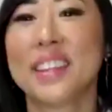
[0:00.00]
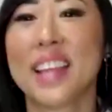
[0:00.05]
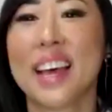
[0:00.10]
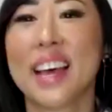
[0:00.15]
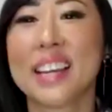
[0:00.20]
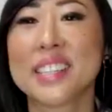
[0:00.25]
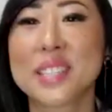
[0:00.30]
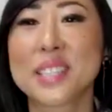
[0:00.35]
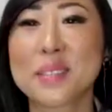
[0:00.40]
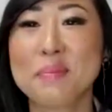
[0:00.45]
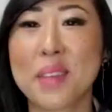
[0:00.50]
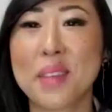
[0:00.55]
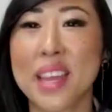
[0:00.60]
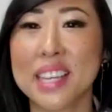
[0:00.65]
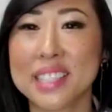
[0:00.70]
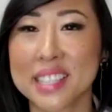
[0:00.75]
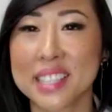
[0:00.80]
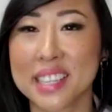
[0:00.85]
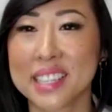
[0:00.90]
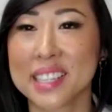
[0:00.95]
that is
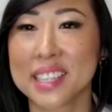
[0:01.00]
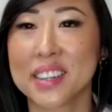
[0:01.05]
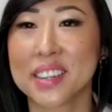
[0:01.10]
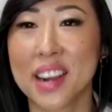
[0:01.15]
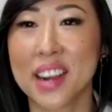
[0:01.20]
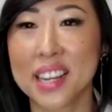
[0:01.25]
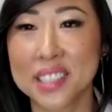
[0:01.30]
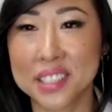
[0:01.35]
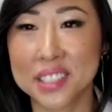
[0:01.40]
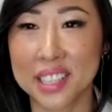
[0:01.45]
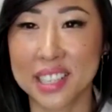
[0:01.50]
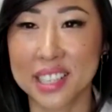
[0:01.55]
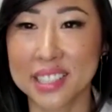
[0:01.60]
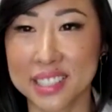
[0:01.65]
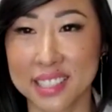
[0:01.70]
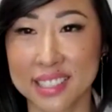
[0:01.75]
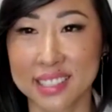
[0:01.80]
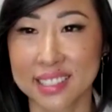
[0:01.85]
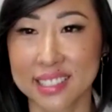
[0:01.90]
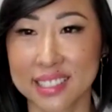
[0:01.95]
amazing.
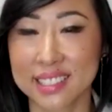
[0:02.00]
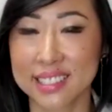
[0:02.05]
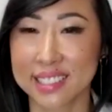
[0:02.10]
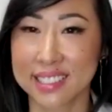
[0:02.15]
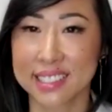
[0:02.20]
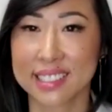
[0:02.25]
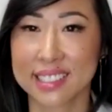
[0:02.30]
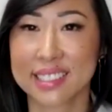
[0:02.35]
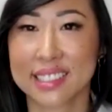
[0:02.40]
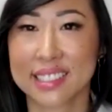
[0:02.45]
Congratulations. Thank